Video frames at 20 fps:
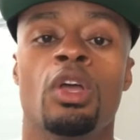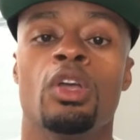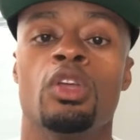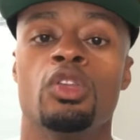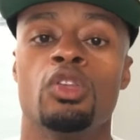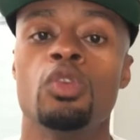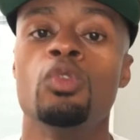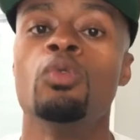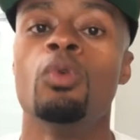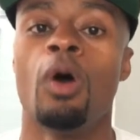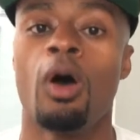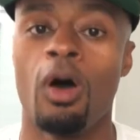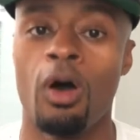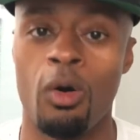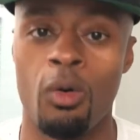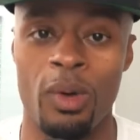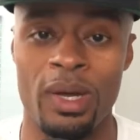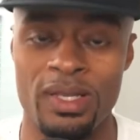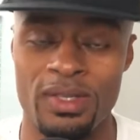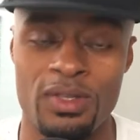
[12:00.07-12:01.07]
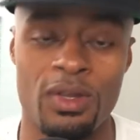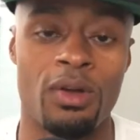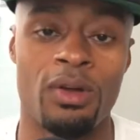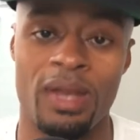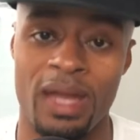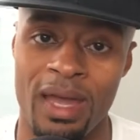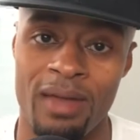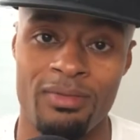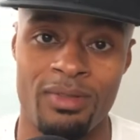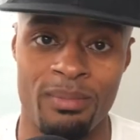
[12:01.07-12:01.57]
you always are going to
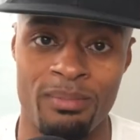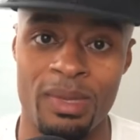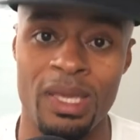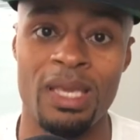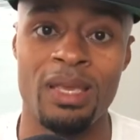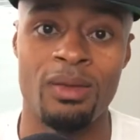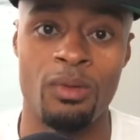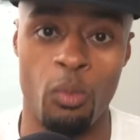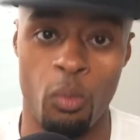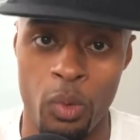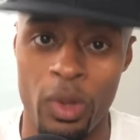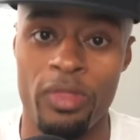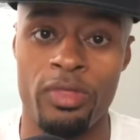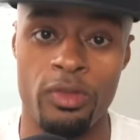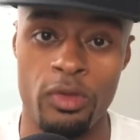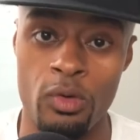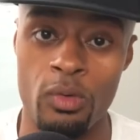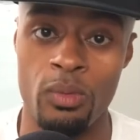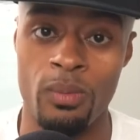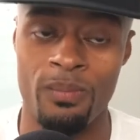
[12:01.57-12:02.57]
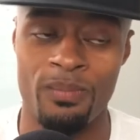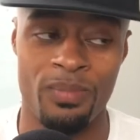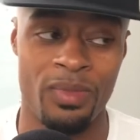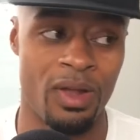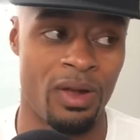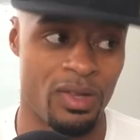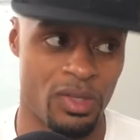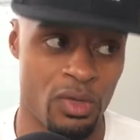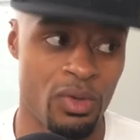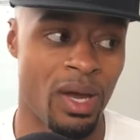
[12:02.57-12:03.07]
have to be with you. All
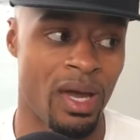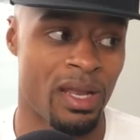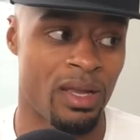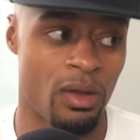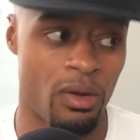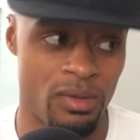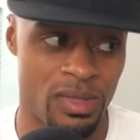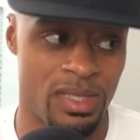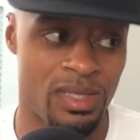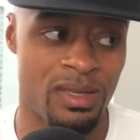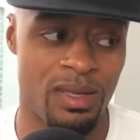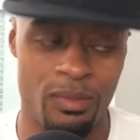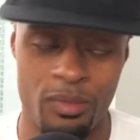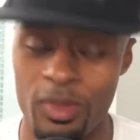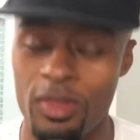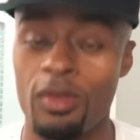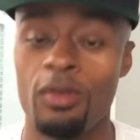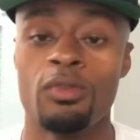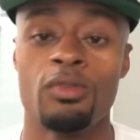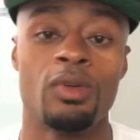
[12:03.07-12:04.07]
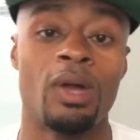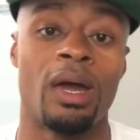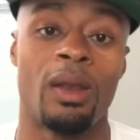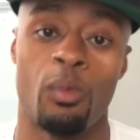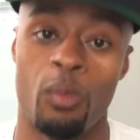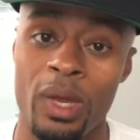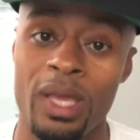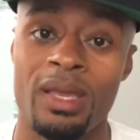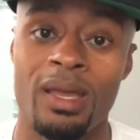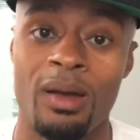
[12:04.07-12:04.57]
right, you got to go to sleep with you. You got to
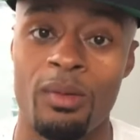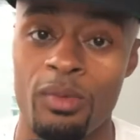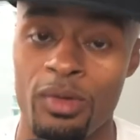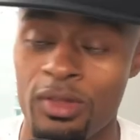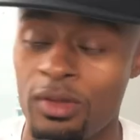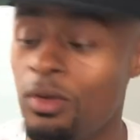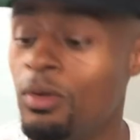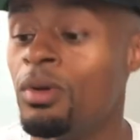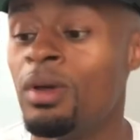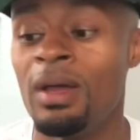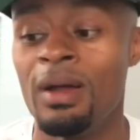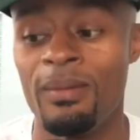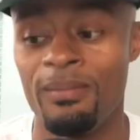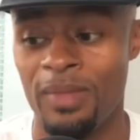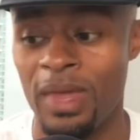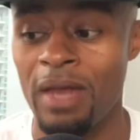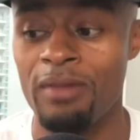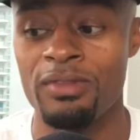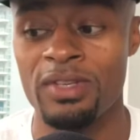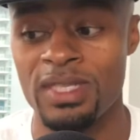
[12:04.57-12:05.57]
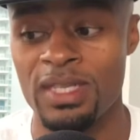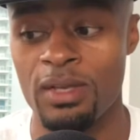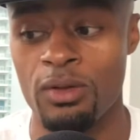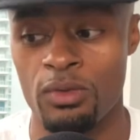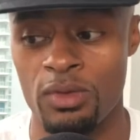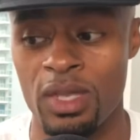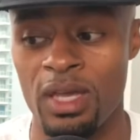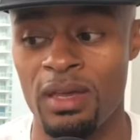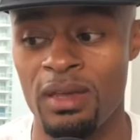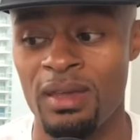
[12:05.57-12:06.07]
wake up with you every single
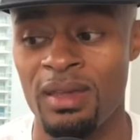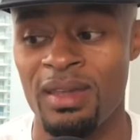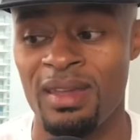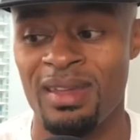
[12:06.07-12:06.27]
day.